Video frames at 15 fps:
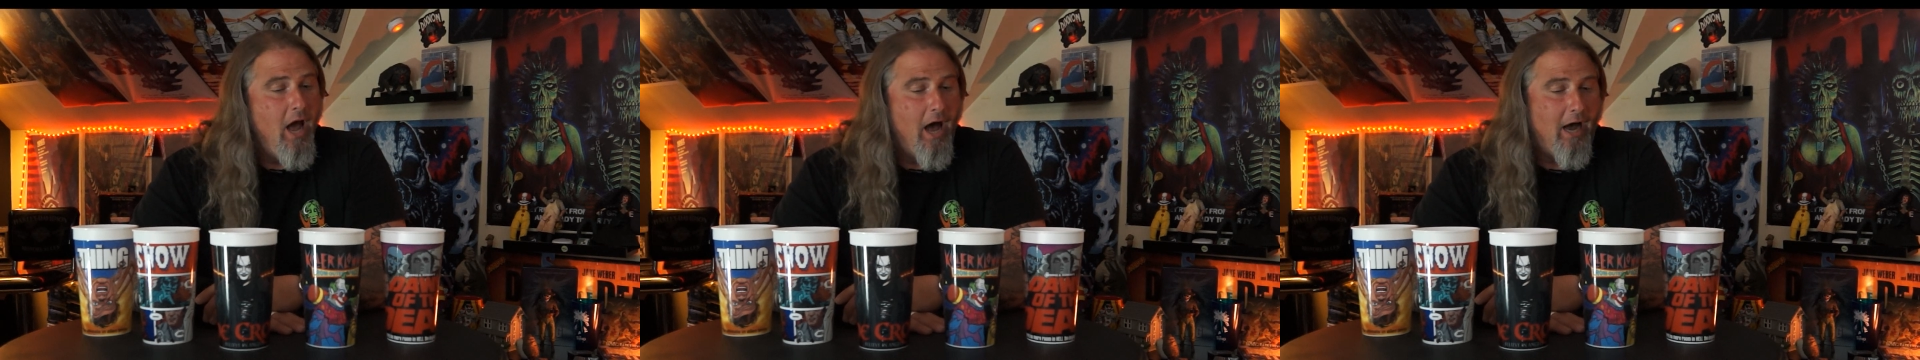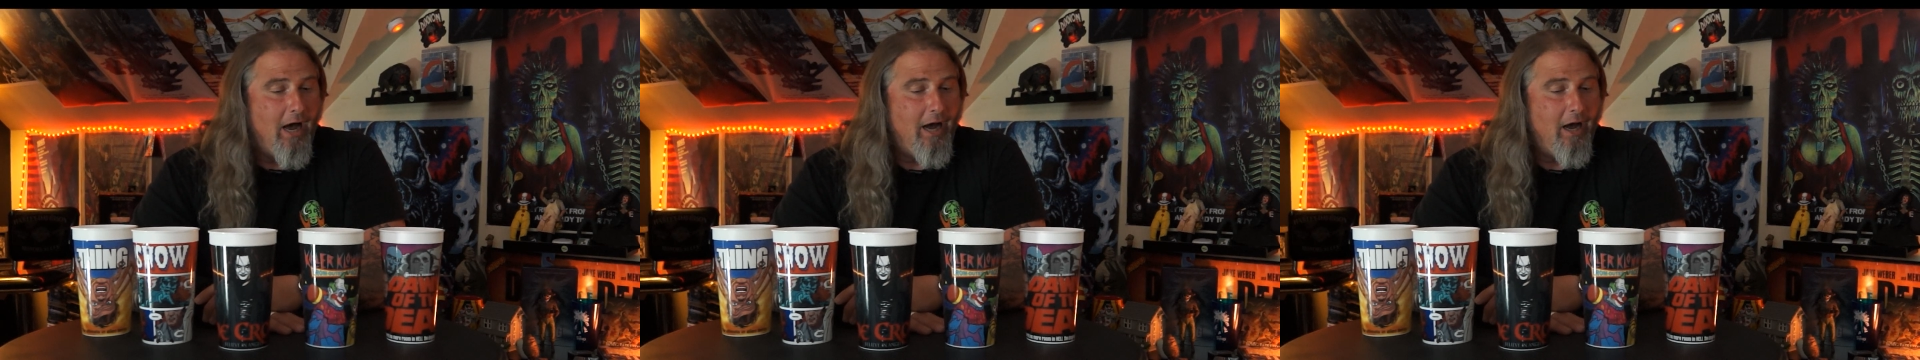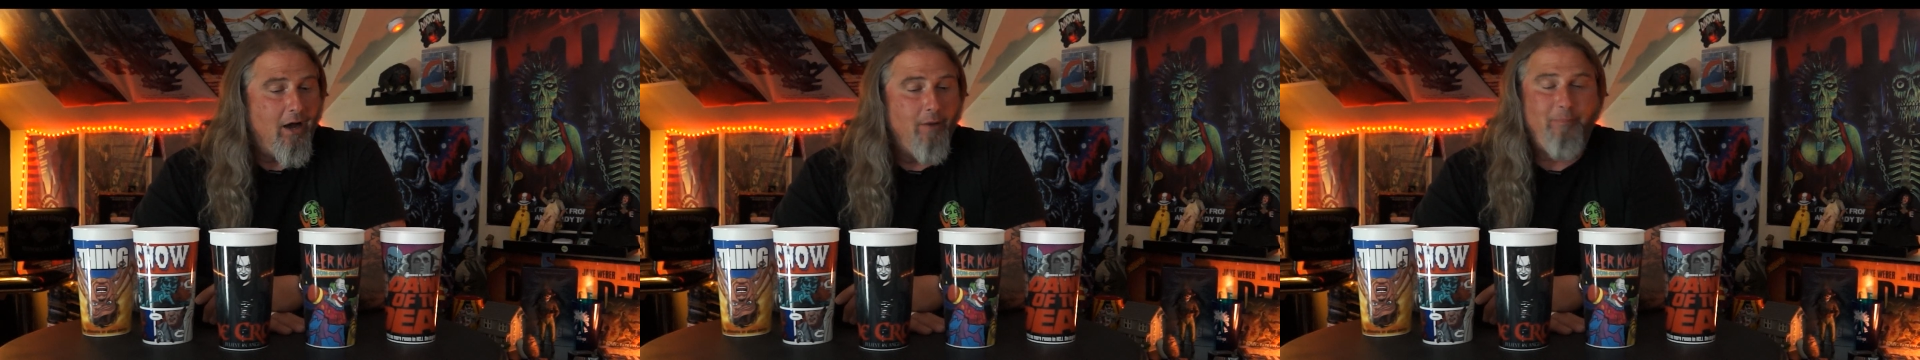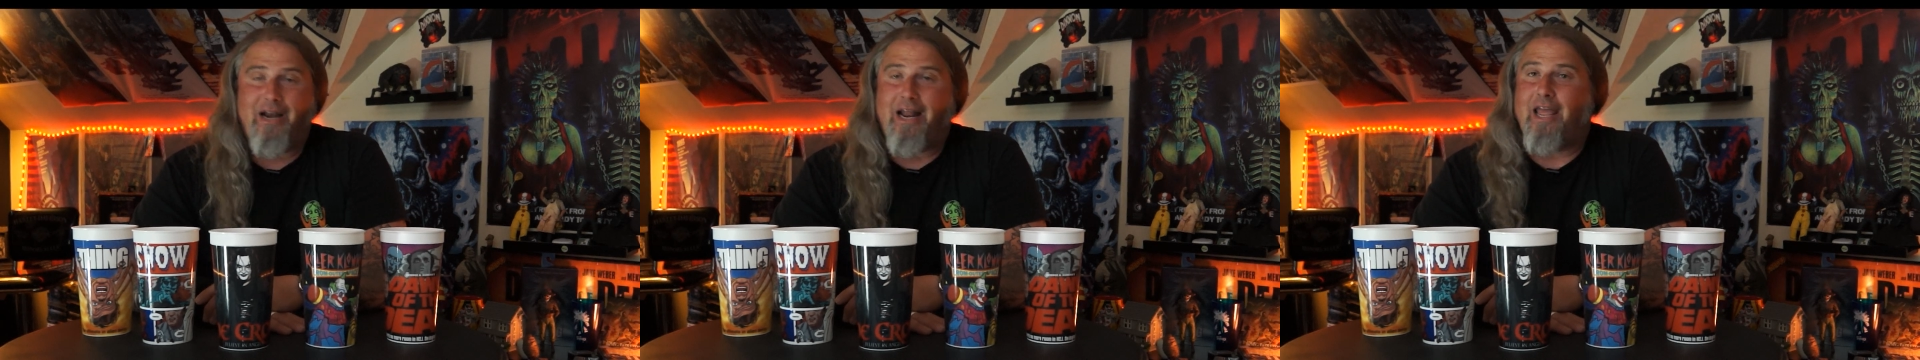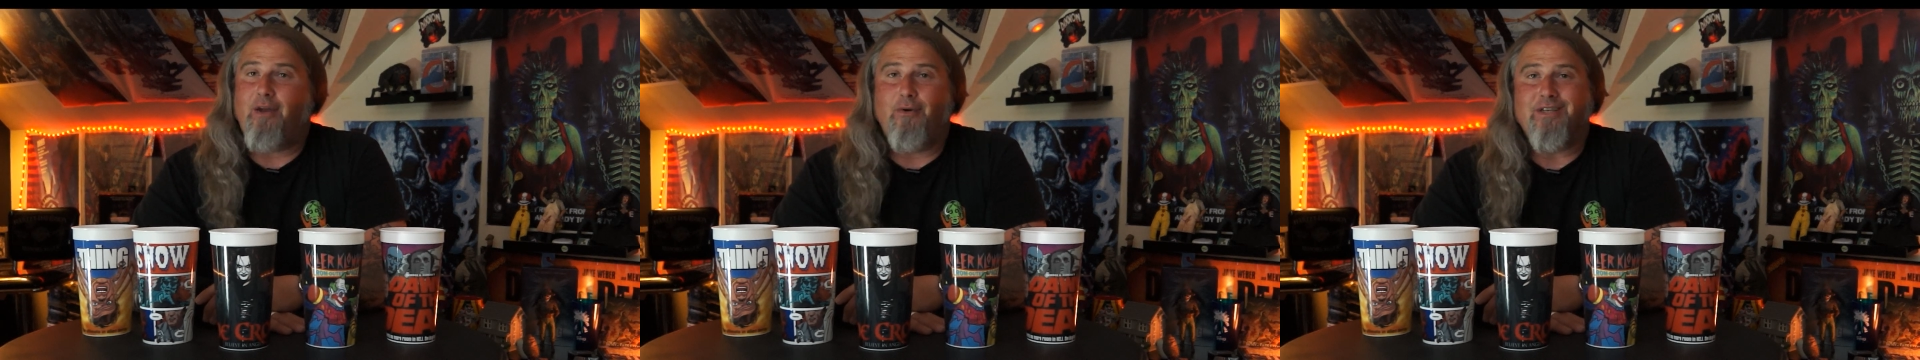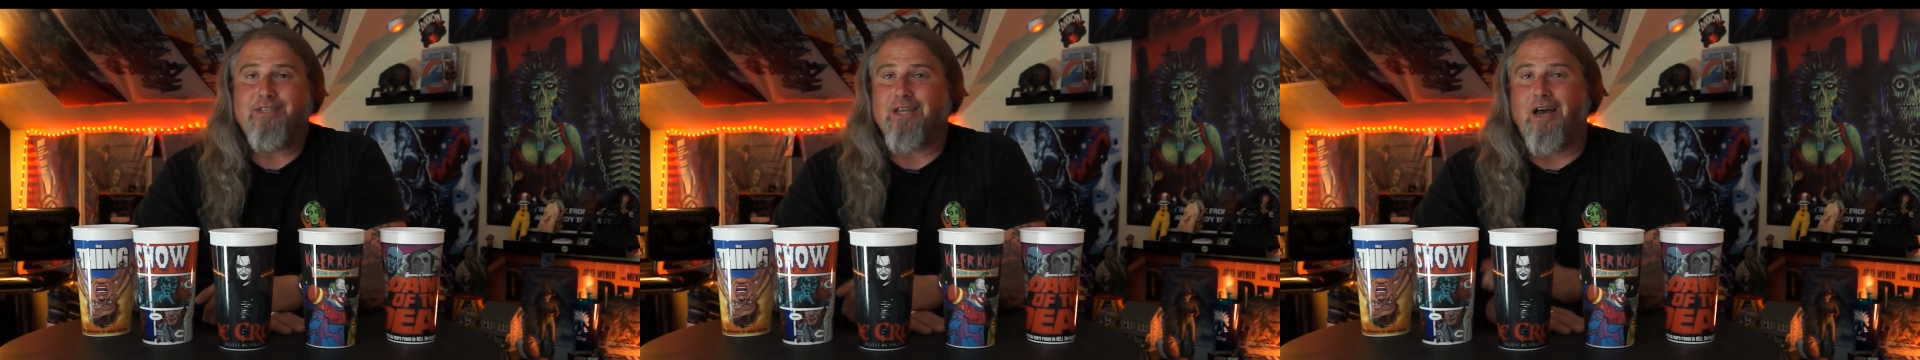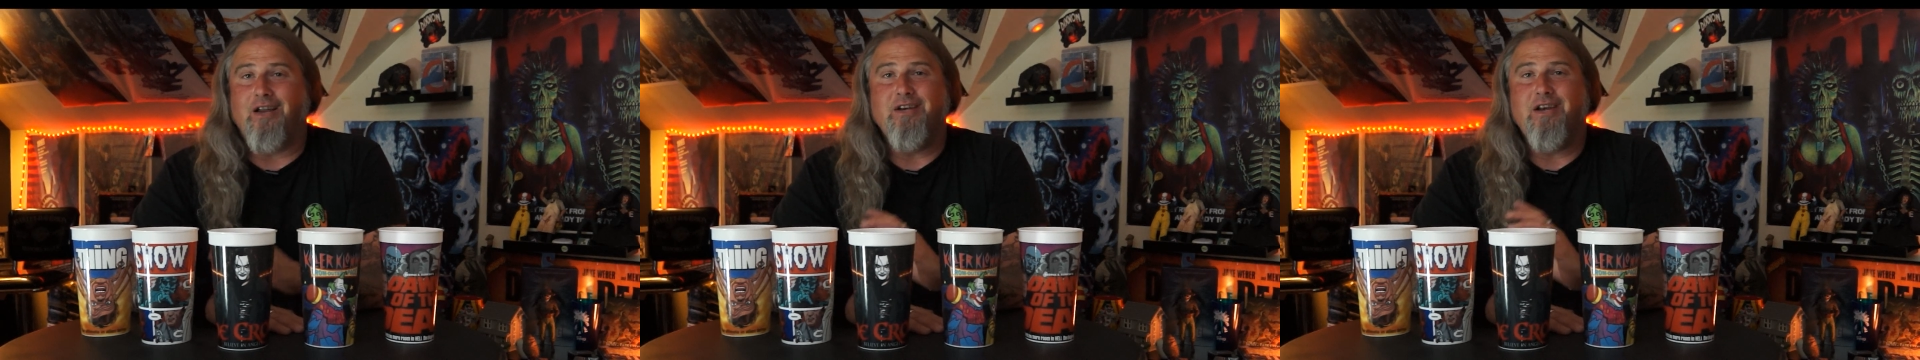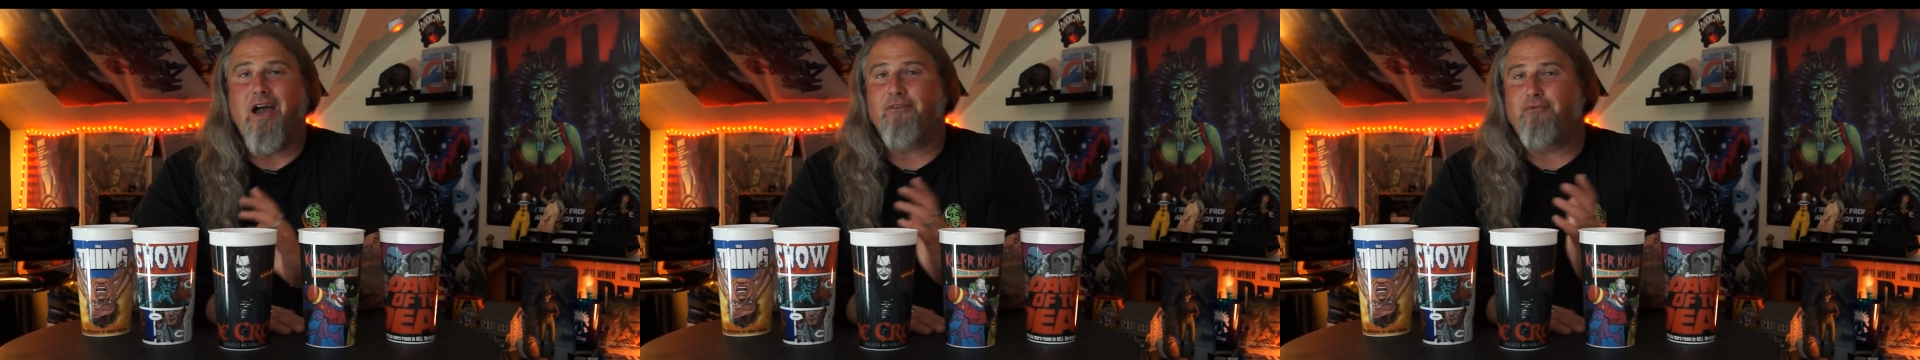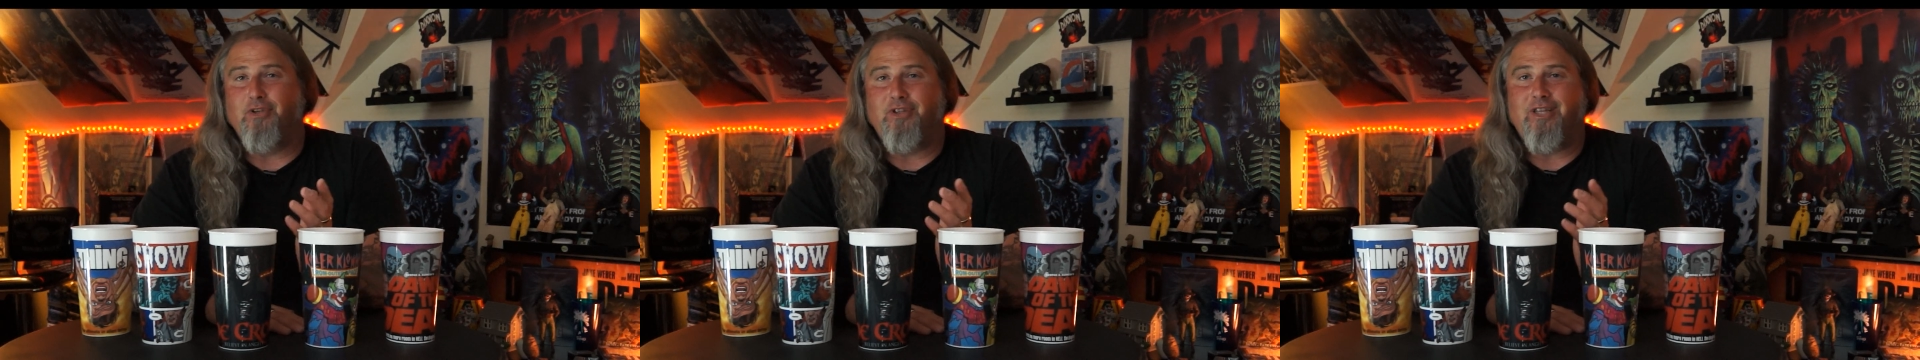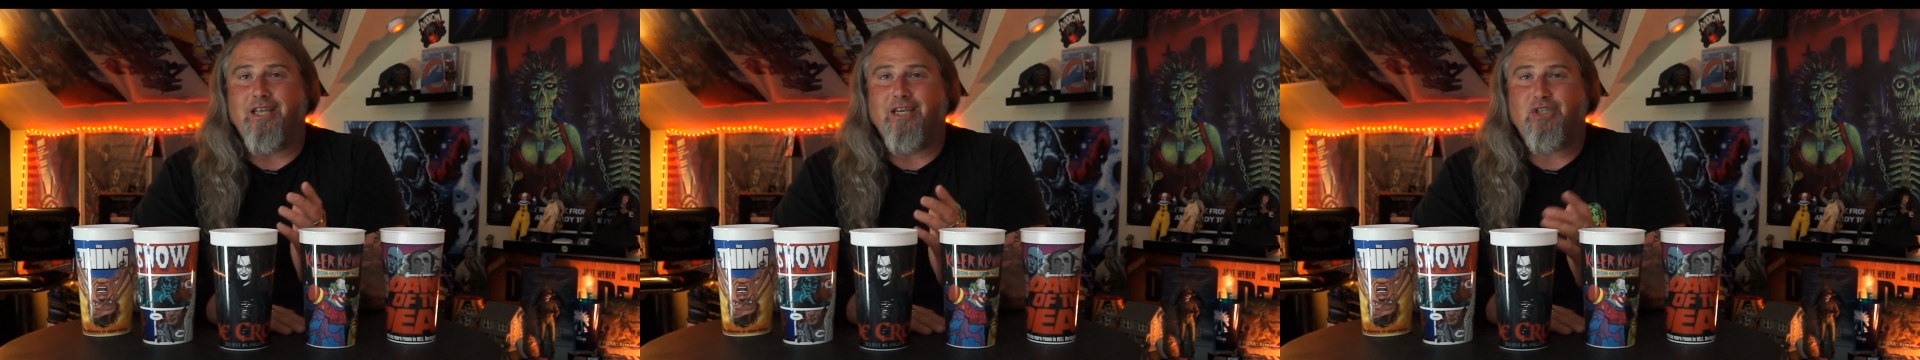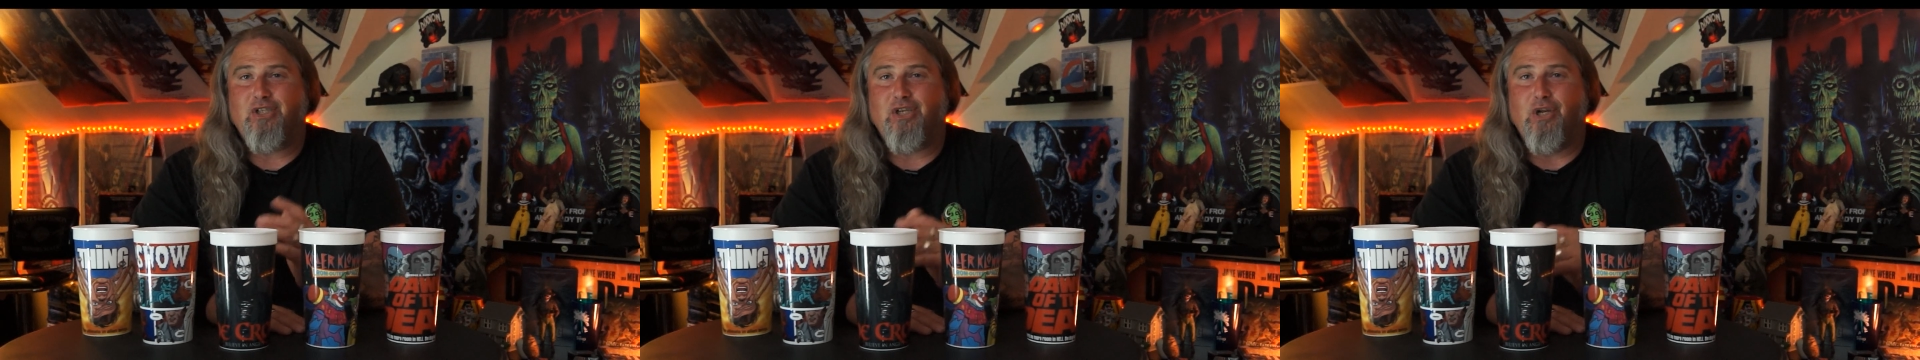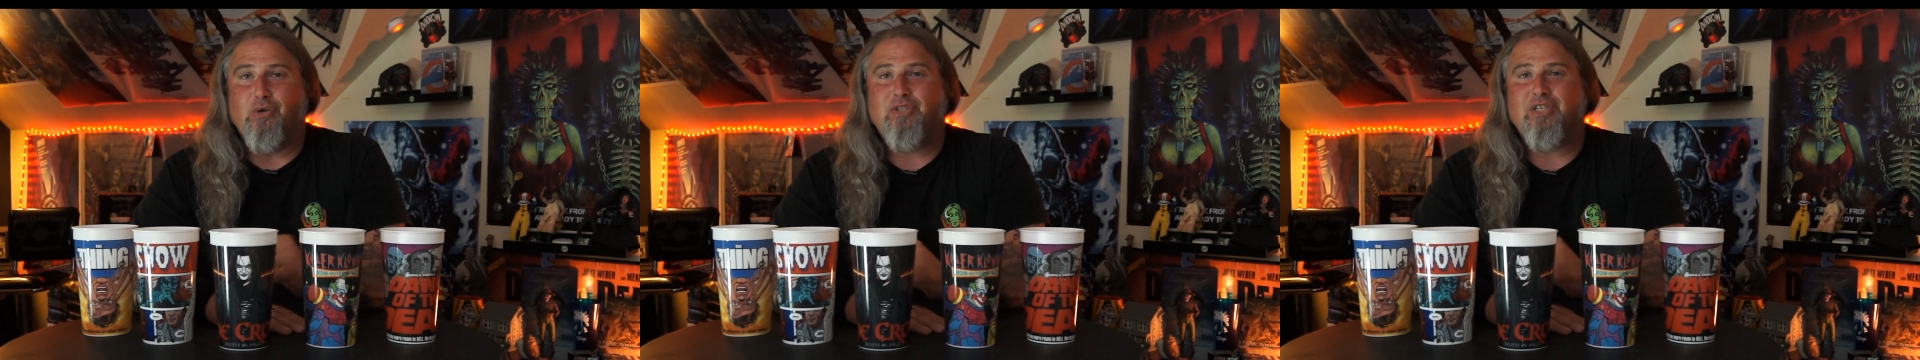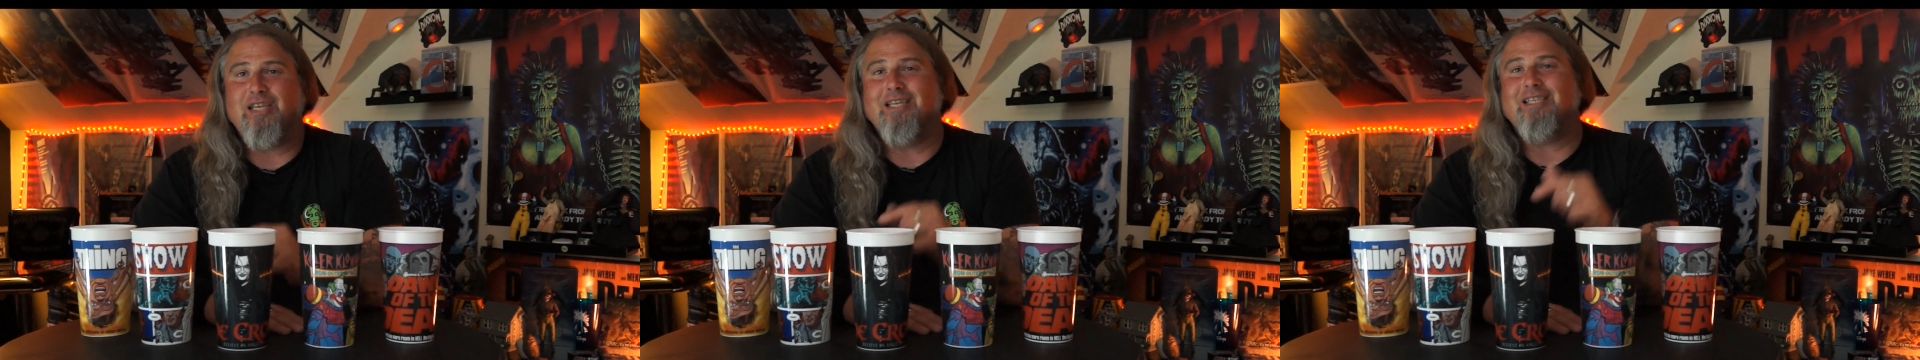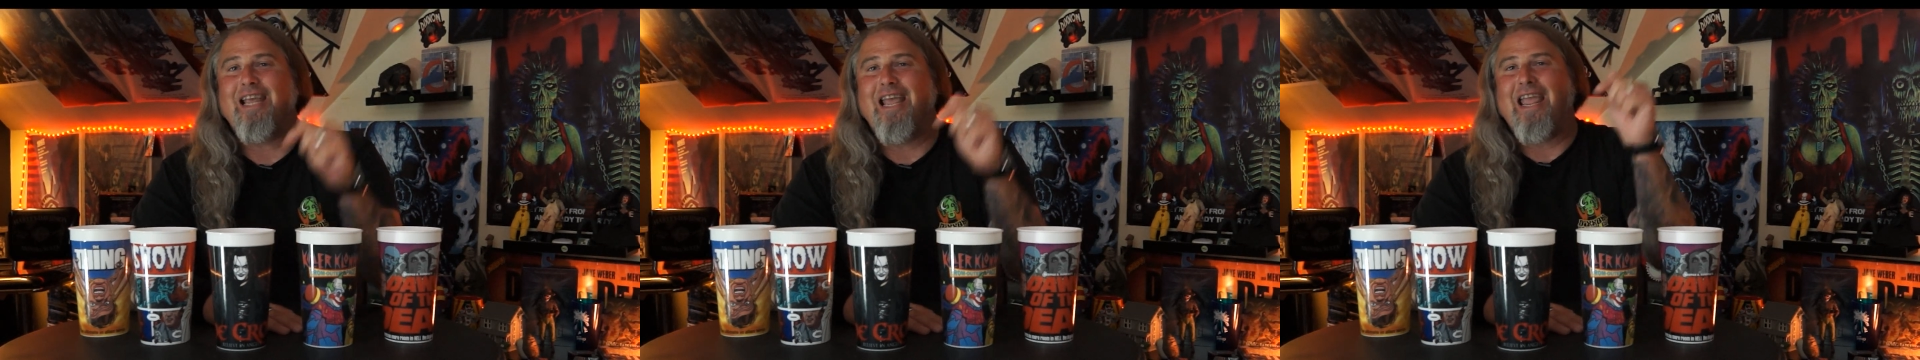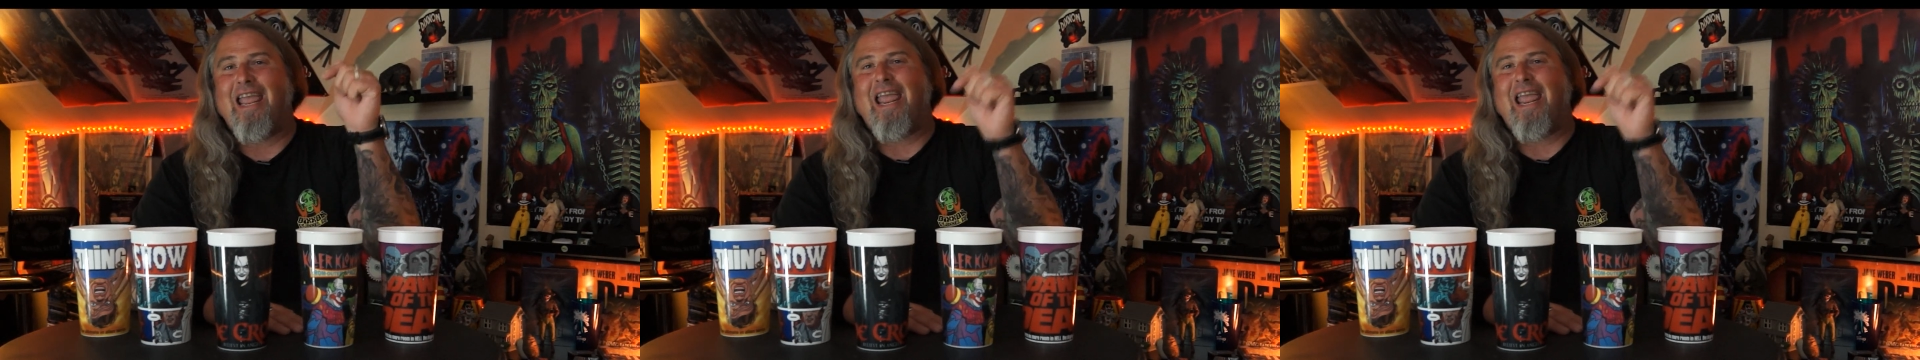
But anyways, enough with the excuses.